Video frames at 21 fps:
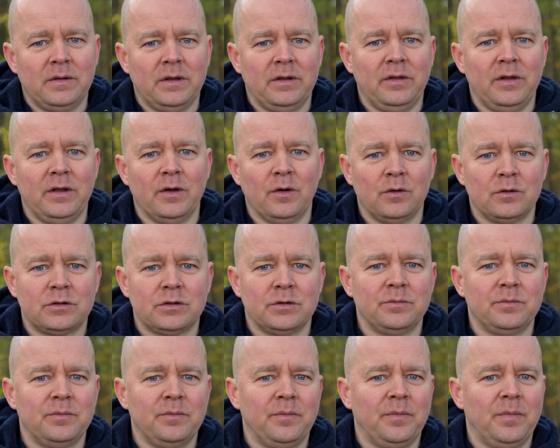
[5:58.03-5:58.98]
in the
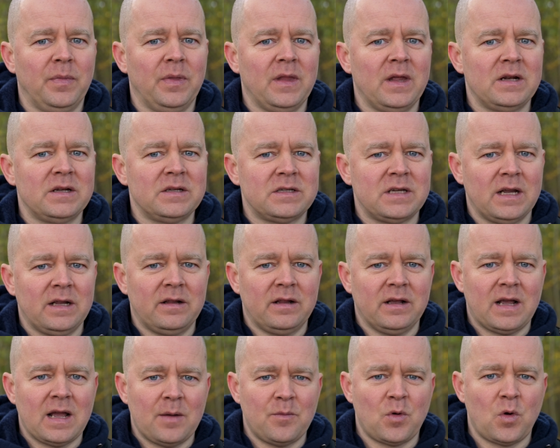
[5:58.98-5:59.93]
autumn, then take
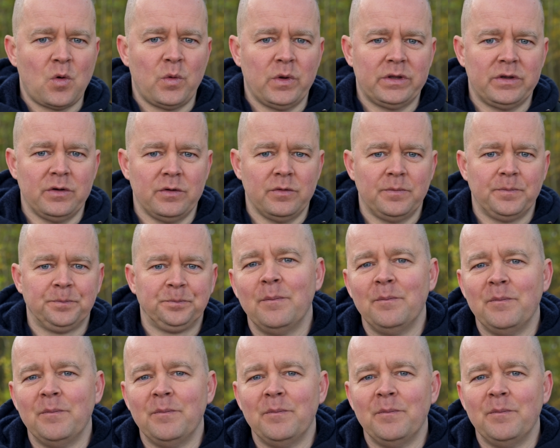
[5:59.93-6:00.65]
the camera with you.